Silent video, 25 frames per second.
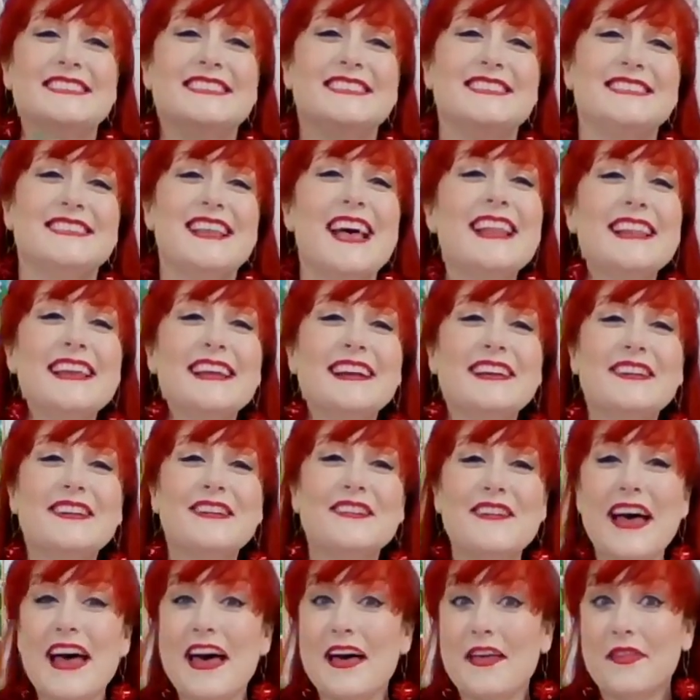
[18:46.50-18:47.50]
Sally
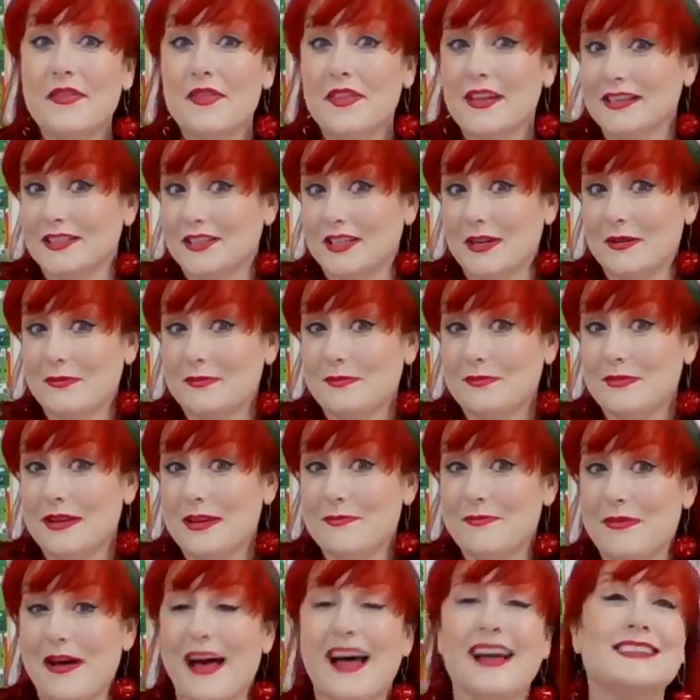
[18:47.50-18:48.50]
go round the
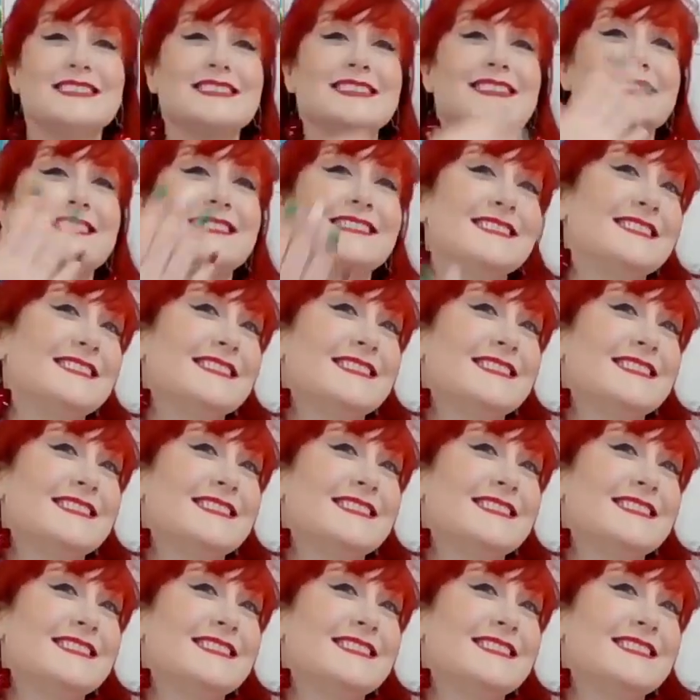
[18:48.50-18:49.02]
chimney pot